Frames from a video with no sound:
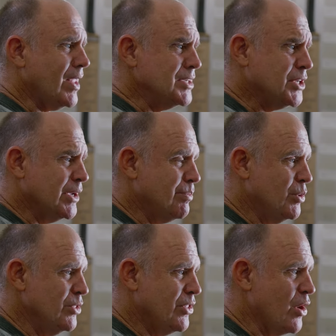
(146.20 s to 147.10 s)
So you
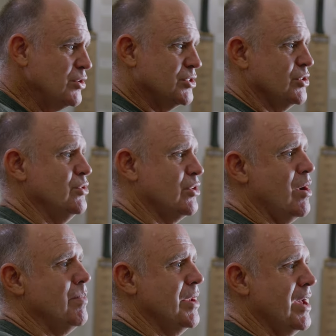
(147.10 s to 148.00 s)
put those two
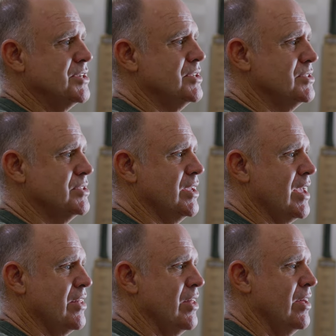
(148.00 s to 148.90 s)
combinations
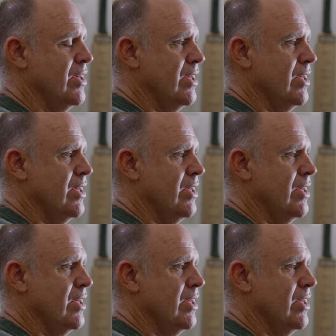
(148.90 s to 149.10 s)
together